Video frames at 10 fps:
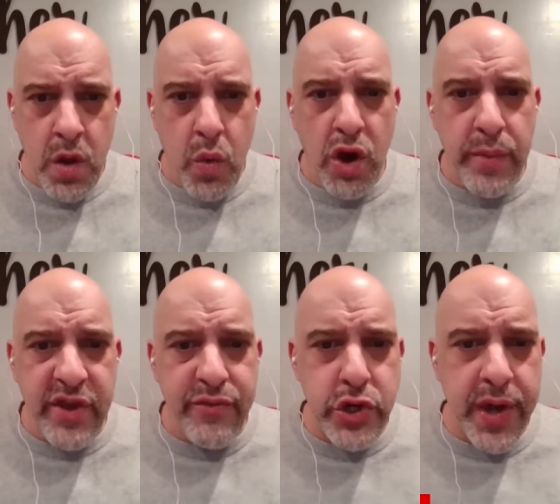Welcome to
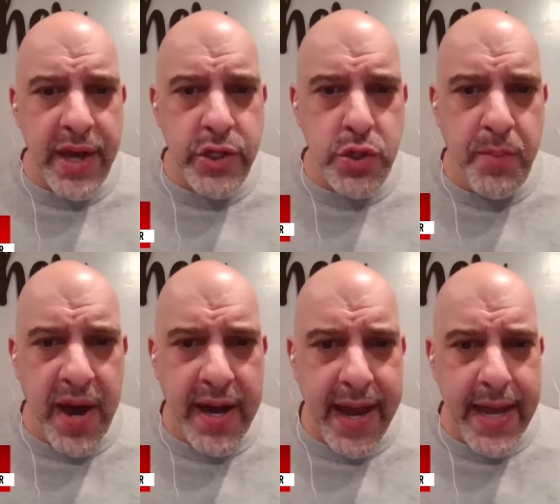the Original Gangsters
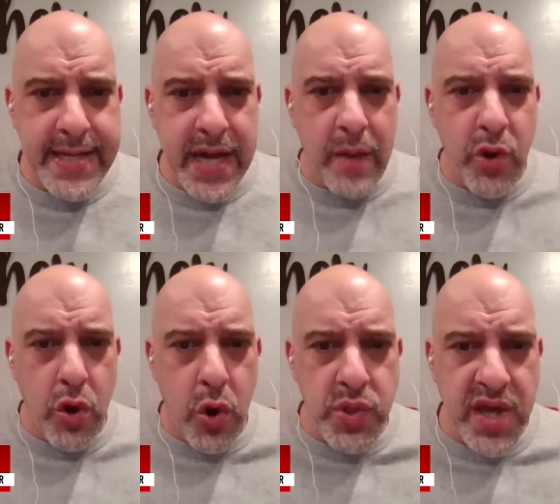podcast. I'm your
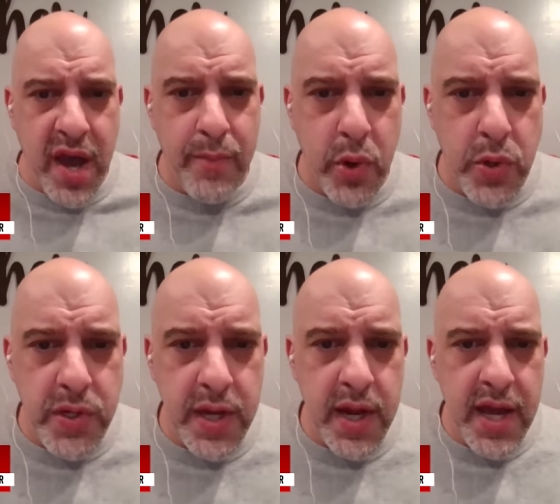host, Scott
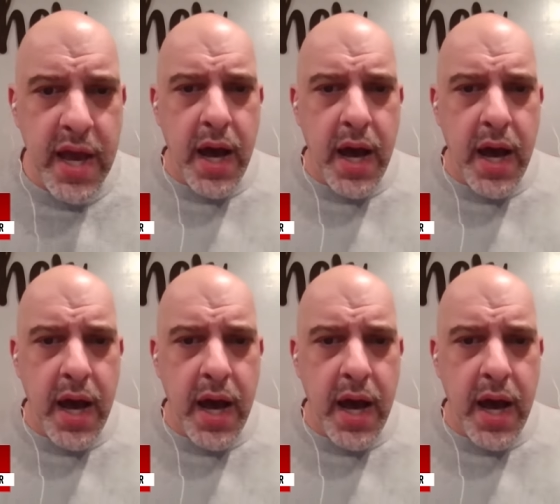Burnstein.